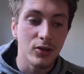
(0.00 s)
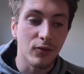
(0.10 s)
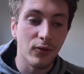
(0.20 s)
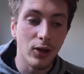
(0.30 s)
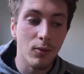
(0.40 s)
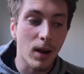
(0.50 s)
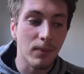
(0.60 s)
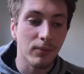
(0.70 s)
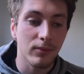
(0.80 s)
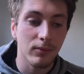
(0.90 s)
to follow
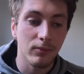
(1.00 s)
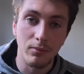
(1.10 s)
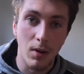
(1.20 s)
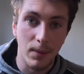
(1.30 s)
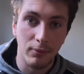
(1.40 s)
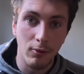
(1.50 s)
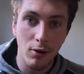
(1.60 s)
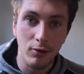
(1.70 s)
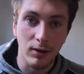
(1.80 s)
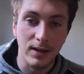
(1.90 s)
my
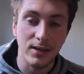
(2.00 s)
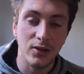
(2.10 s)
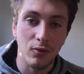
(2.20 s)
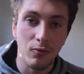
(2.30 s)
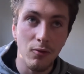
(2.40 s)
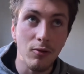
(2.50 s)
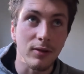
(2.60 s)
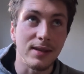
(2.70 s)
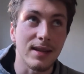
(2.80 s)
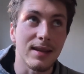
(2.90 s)
progress
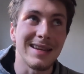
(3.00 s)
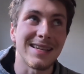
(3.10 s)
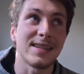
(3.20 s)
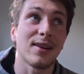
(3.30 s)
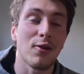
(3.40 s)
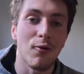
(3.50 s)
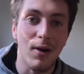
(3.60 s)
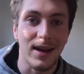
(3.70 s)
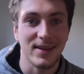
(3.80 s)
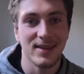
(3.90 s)
towards this
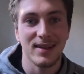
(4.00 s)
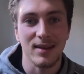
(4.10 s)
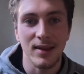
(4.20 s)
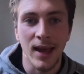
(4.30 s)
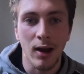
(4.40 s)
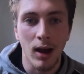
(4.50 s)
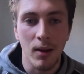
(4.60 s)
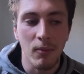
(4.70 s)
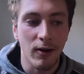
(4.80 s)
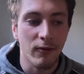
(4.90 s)
quest that
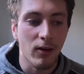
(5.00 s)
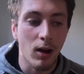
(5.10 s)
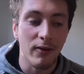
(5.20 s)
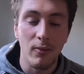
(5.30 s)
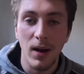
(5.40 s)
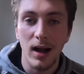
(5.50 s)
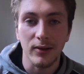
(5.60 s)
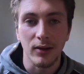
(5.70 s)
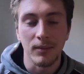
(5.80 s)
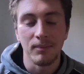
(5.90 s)
I've
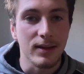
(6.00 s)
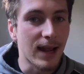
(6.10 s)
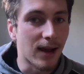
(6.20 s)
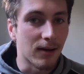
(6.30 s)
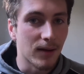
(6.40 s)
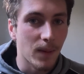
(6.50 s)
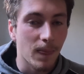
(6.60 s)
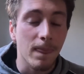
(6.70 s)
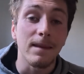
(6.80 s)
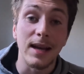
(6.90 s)
embarked on. Now,
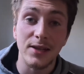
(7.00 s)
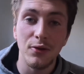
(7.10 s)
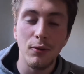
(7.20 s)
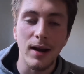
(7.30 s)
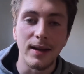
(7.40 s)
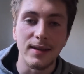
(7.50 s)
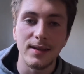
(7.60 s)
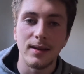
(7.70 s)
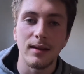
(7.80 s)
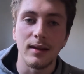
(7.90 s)
as
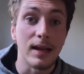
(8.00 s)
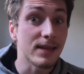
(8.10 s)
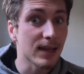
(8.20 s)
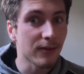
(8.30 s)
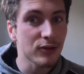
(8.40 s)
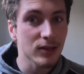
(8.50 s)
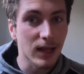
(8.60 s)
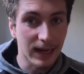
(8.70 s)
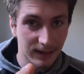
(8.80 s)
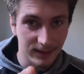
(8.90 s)
always, it's never too
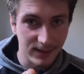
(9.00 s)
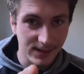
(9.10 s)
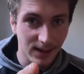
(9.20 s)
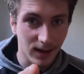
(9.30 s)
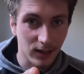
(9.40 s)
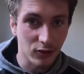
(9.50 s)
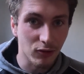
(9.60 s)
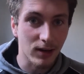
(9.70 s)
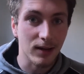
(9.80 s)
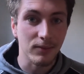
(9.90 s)
late to start your
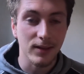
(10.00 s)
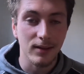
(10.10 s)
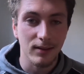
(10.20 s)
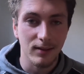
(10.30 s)
dreams.